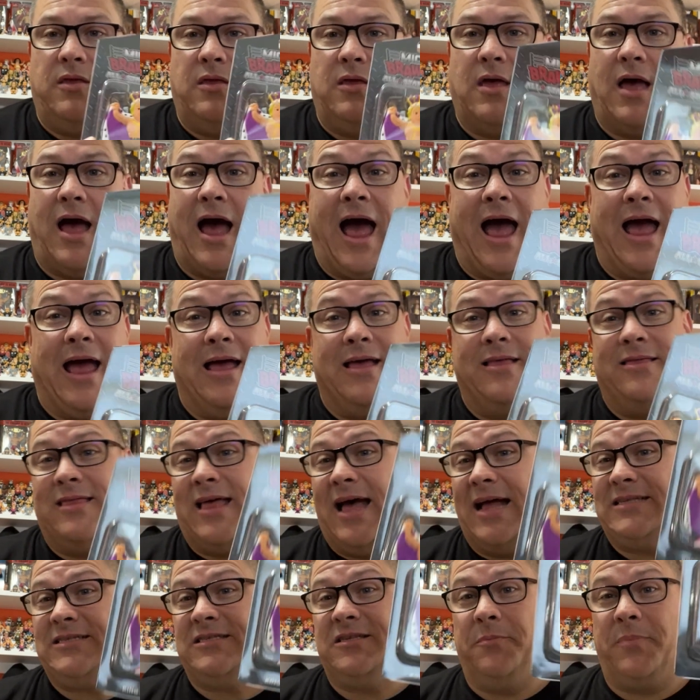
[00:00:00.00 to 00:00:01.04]

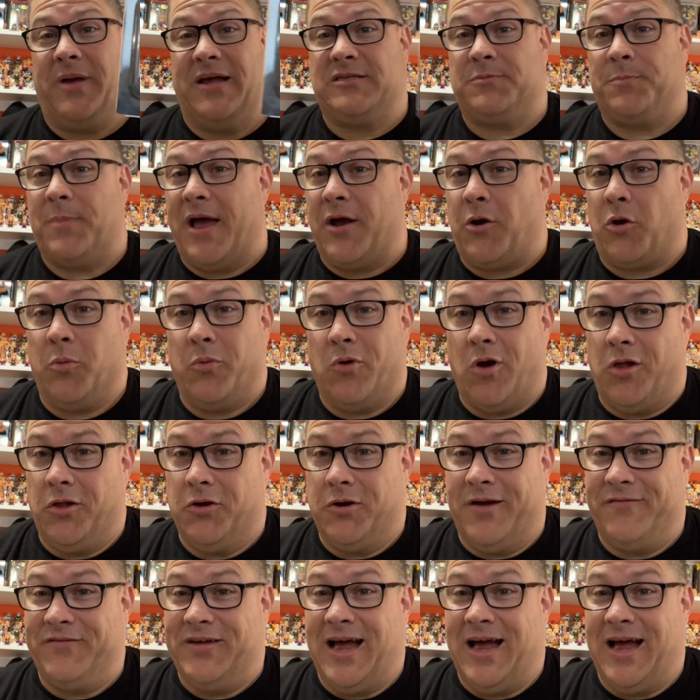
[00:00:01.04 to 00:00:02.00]
that's the best micro brawler I've